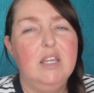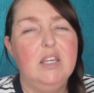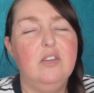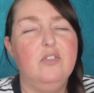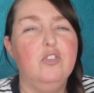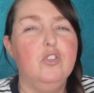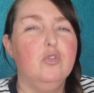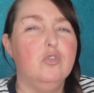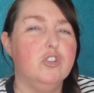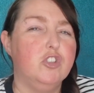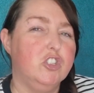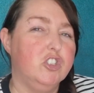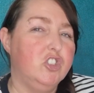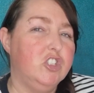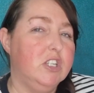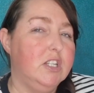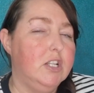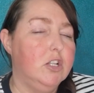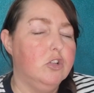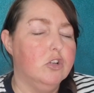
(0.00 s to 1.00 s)
even though she
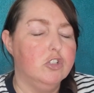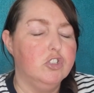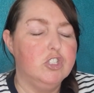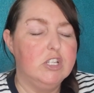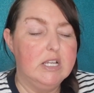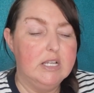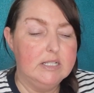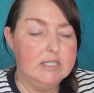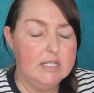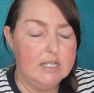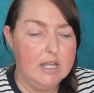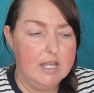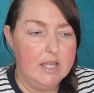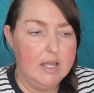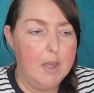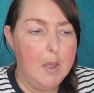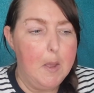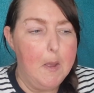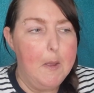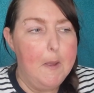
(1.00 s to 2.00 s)
cheated on Jesse,
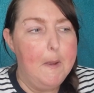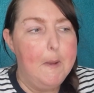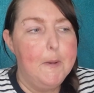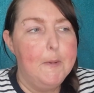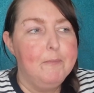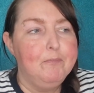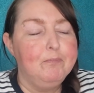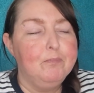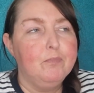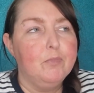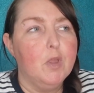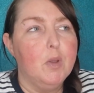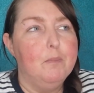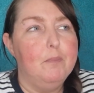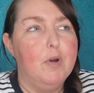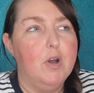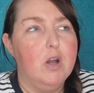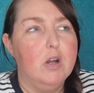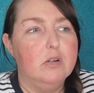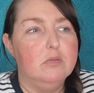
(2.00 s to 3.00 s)
right?
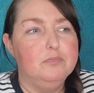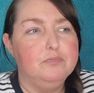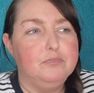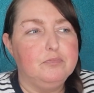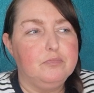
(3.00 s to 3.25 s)
But